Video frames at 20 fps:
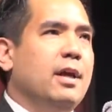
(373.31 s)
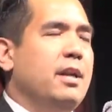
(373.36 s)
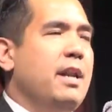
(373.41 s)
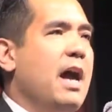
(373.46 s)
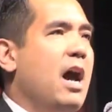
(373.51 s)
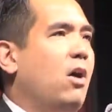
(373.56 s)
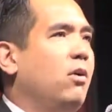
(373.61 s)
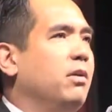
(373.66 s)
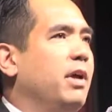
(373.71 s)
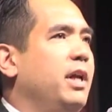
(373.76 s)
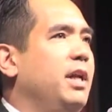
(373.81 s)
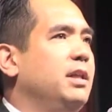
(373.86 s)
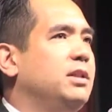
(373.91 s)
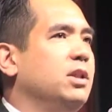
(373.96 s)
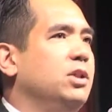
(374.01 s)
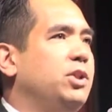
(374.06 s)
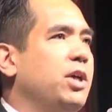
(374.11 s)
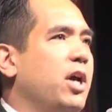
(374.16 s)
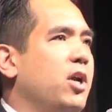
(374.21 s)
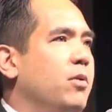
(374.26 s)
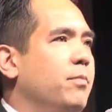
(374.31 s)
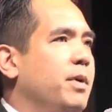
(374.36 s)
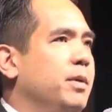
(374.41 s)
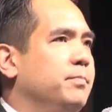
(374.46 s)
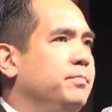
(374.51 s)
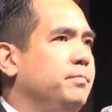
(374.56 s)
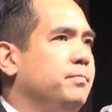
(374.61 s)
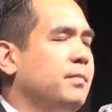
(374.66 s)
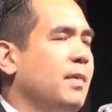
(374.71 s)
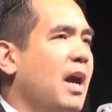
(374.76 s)
Now, ladies and
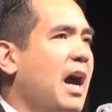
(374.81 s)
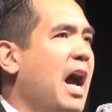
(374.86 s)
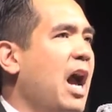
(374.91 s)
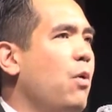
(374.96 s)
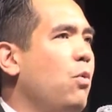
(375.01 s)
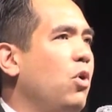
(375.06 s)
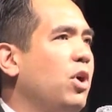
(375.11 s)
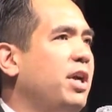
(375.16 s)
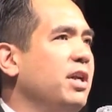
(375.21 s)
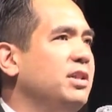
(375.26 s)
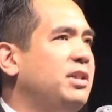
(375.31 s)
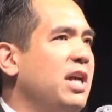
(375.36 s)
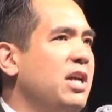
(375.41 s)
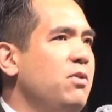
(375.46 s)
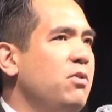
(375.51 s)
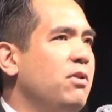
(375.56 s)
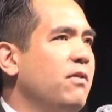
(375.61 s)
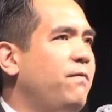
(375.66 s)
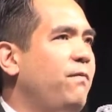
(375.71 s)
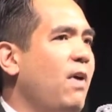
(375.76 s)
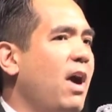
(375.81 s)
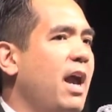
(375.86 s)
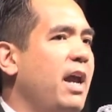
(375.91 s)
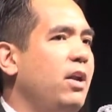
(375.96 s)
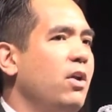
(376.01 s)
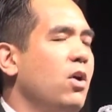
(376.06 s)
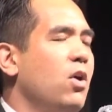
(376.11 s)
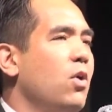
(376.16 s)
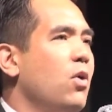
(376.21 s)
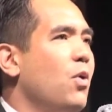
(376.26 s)
gentlemen, I will continue to
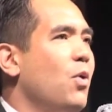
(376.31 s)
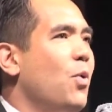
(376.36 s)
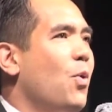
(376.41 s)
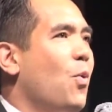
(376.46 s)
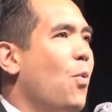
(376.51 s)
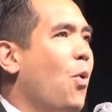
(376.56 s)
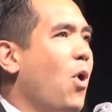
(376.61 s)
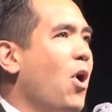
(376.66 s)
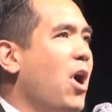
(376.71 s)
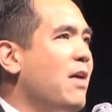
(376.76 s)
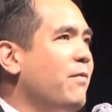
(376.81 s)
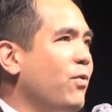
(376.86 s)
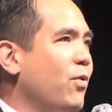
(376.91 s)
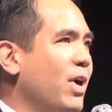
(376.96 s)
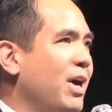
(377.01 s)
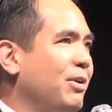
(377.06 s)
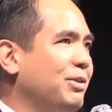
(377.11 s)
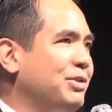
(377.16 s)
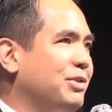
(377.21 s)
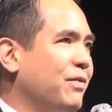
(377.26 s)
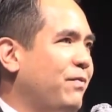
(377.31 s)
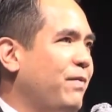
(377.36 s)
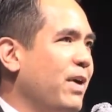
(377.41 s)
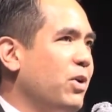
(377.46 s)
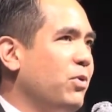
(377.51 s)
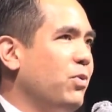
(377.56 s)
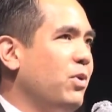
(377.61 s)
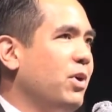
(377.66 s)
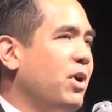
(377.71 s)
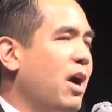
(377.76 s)
fight wherever else the
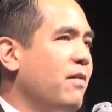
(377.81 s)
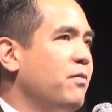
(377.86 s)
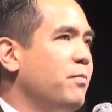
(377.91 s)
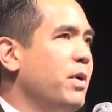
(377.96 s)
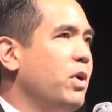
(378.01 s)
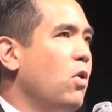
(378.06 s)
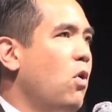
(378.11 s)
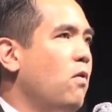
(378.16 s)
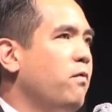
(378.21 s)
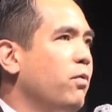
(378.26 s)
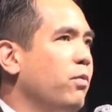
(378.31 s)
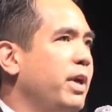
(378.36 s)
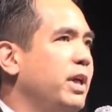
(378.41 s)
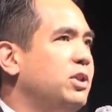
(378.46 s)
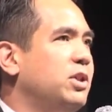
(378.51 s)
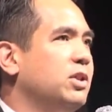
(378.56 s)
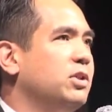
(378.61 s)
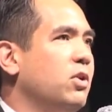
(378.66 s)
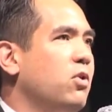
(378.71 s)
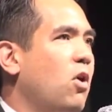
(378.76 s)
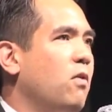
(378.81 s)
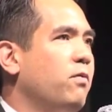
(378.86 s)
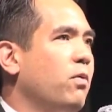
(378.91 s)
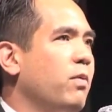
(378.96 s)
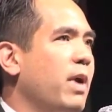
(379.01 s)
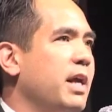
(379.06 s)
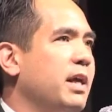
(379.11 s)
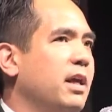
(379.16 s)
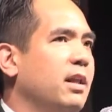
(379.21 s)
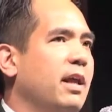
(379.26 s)
federal government overreaches and
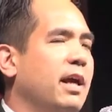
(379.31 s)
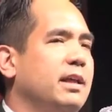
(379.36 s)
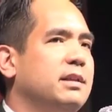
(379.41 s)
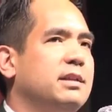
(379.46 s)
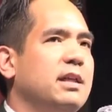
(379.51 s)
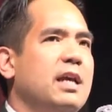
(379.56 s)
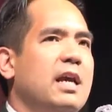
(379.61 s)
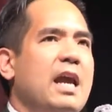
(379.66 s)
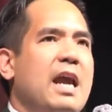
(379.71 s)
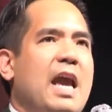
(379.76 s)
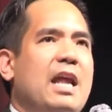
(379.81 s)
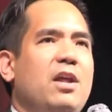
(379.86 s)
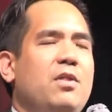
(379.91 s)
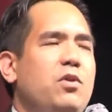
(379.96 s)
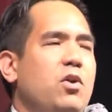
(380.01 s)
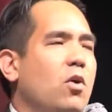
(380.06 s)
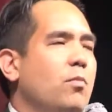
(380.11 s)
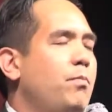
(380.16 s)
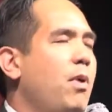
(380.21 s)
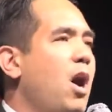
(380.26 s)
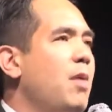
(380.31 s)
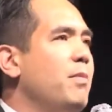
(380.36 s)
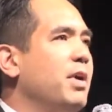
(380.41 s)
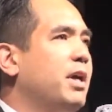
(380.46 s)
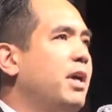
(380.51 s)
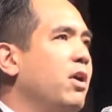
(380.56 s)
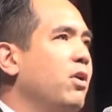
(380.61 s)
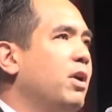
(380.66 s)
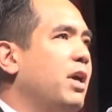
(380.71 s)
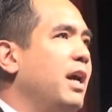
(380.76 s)
overregulates, and in the
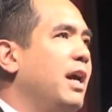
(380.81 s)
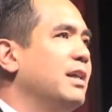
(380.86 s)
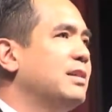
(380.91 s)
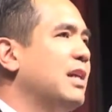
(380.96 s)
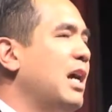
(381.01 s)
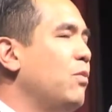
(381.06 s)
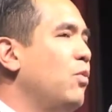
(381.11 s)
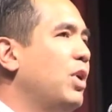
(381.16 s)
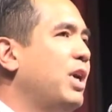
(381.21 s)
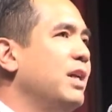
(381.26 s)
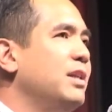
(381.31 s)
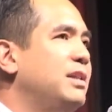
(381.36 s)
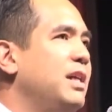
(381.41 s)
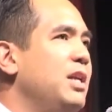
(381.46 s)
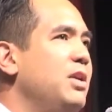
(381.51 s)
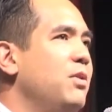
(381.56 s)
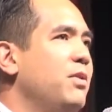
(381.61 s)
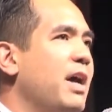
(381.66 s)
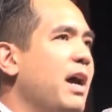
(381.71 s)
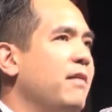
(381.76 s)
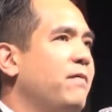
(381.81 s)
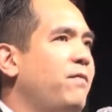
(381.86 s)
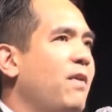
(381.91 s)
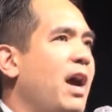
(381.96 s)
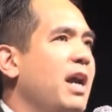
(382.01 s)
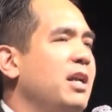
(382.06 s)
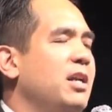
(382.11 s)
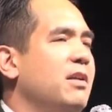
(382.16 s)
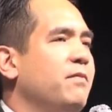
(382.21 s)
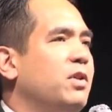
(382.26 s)
Obamacare case, I will continue that
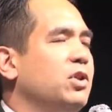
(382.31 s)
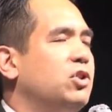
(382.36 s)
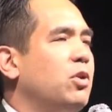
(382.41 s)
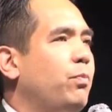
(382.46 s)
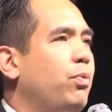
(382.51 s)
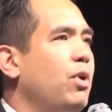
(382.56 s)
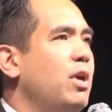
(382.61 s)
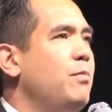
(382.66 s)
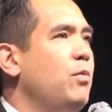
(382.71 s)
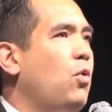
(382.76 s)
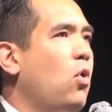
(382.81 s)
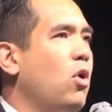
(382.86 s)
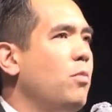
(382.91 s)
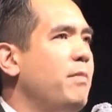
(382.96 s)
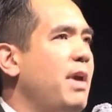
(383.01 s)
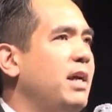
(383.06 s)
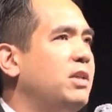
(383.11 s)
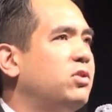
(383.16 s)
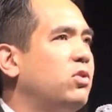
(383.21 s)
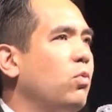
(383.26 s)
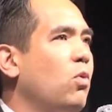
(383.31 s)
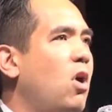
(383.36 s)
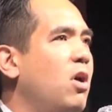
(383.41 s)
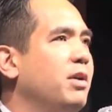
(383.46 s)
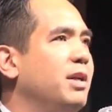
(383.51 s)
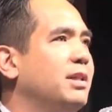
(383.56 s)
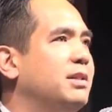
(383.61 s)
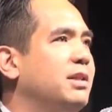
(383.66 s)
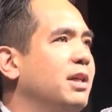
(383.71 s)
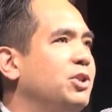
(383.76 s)
fight, and if the Supreme Court makes the
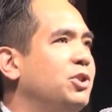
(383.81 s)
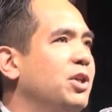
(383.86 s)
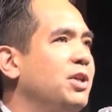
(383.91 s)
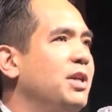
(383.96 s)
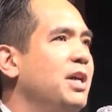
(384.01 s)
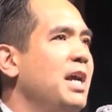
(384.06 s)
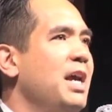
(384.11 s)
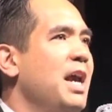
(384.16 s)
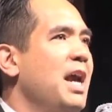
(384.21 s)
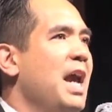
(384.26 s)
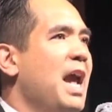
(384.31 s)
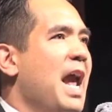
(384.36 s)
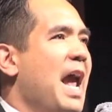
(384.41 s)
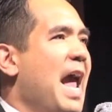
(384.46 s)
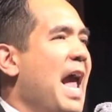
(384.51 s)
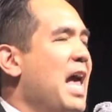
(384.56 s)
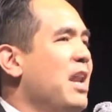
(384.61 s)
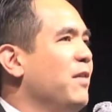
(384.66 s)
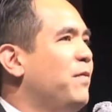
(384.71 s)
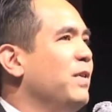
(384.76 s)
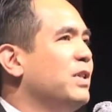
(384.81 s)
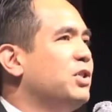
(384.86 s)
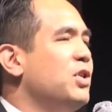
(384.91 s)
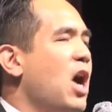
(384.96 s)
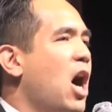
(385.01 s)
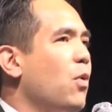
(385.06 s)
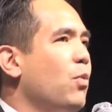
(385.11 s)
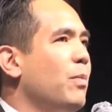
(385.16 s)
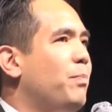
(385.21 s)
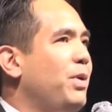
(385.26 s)
wrong decision, and if it's
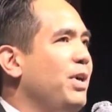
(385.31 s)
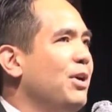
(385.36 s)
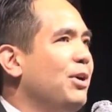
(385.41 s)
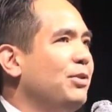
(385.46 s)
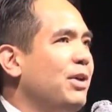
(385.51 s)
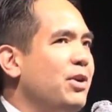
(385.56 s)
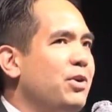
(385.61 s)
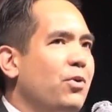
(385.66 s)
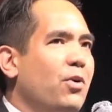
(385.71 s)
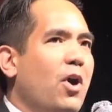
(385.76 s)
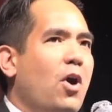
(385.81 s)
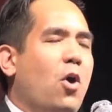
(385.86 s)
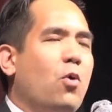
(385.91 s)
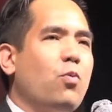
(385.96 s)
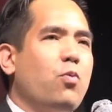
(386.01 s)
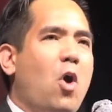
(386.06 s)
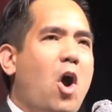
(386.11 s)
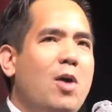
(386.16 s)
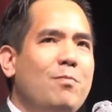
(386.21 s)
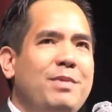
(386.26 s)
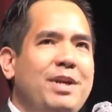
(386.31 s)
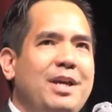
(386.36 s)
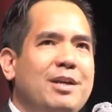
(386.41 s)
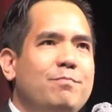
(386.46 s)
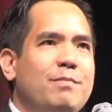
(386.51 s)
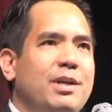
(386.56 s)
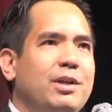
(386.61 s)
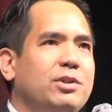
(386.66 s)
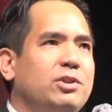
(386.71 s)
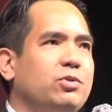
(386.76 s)
not repealed under a Romney
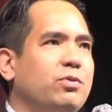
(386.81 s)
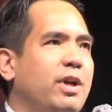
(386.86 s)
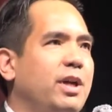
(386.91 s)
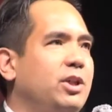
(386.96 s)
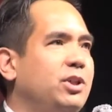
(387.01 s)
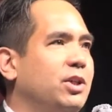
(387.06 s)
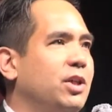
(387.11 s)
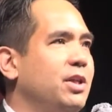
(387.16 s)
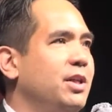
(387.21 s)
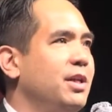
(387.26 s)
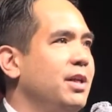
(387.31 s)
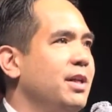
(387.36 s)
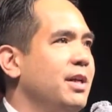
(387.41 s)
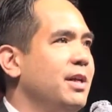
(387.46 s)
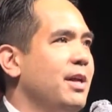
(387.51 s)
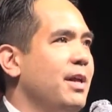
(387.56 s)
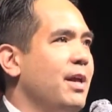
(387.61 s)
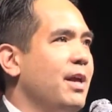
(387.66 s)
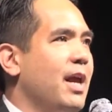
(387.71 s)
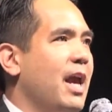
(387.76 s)
administration,